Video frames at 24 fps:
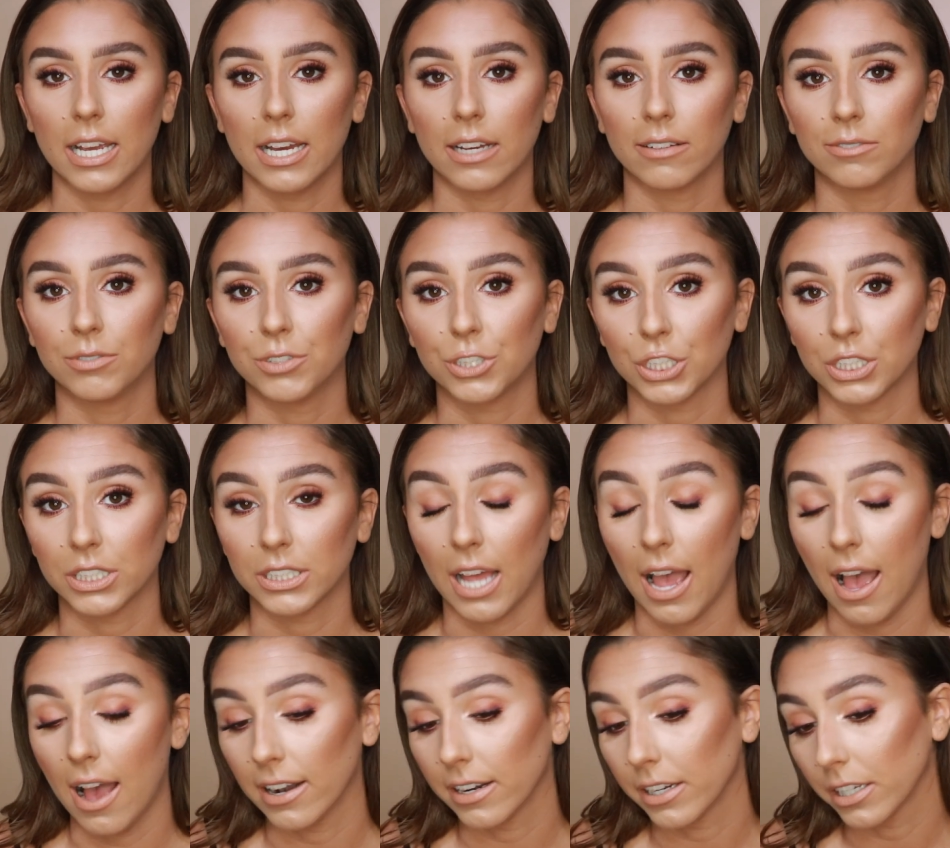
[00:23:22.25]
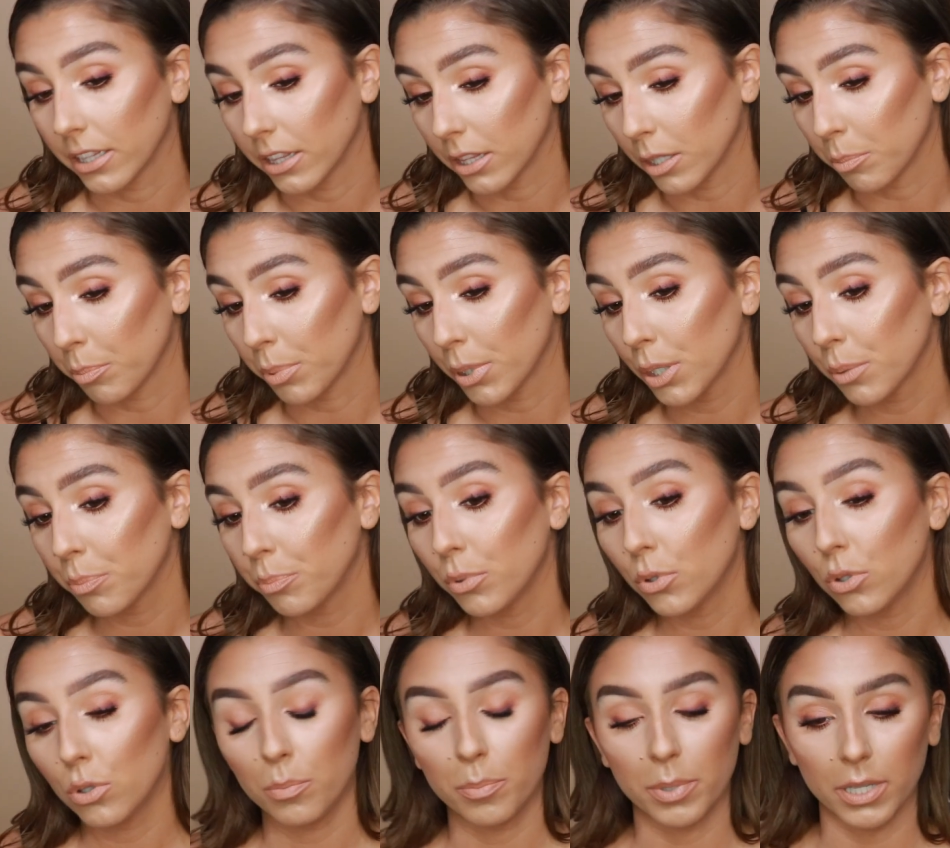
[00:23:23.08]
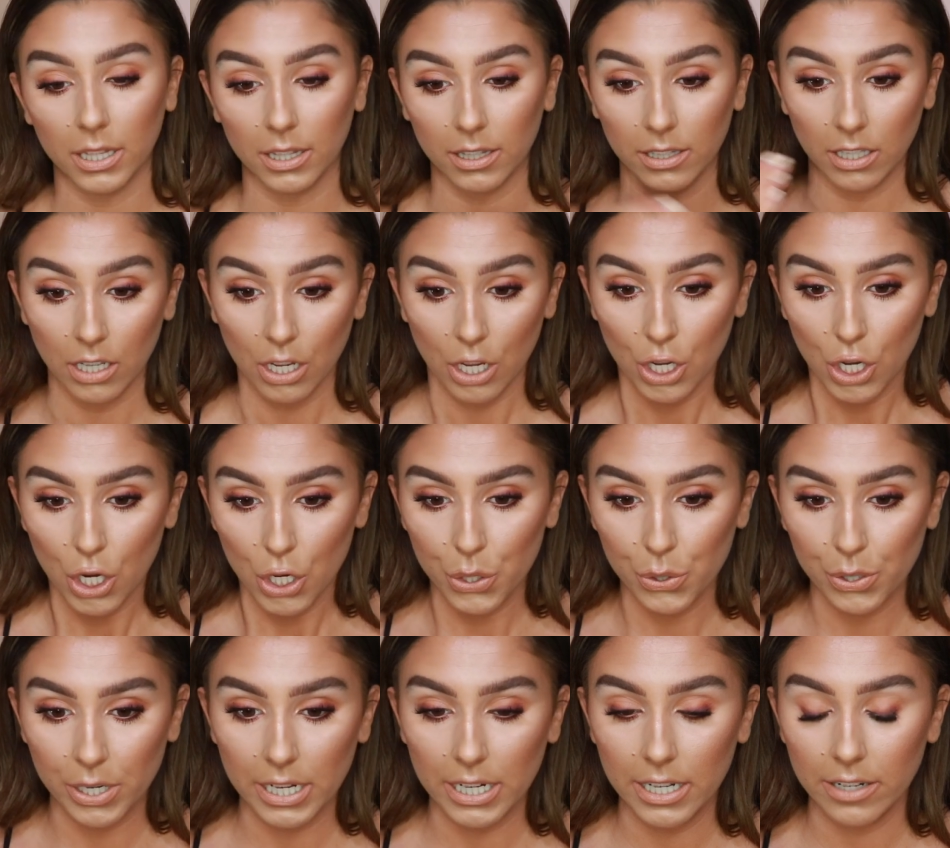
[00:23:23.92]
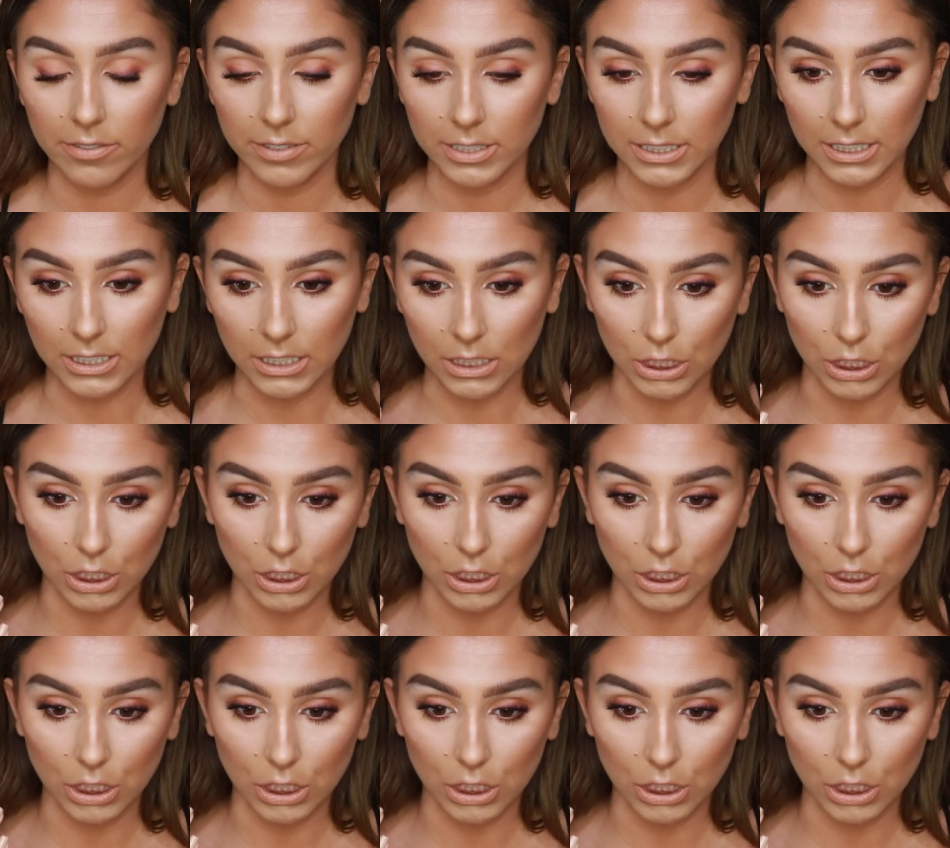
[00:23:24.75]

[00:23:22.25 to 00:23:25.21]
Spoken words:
I've just added the purple, but you can't even